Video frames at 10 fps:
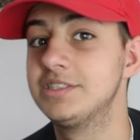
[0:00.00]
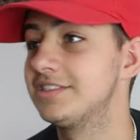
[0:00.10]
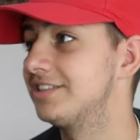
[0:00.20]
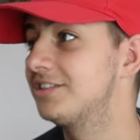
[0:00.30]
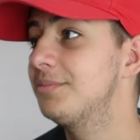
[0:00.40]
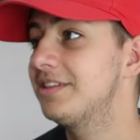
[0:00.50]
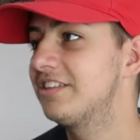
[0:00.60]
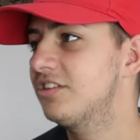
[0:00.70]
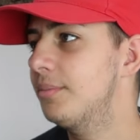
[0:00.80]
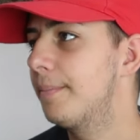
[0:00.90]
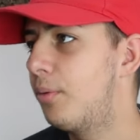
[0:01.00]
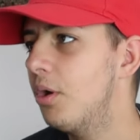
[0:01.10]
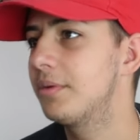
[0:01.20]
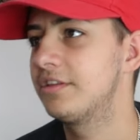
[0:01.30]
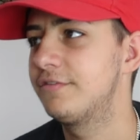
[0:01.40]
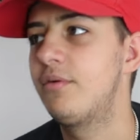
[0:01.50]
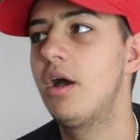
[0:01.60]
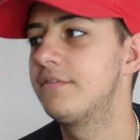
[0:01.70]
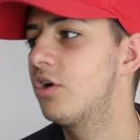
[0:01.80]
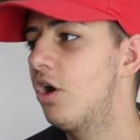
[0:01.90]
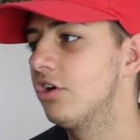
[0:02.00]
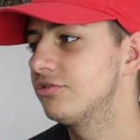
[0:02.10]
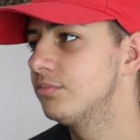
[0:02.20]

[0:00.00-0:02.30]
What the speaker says: So there's gonna be a point where there's 5 cars.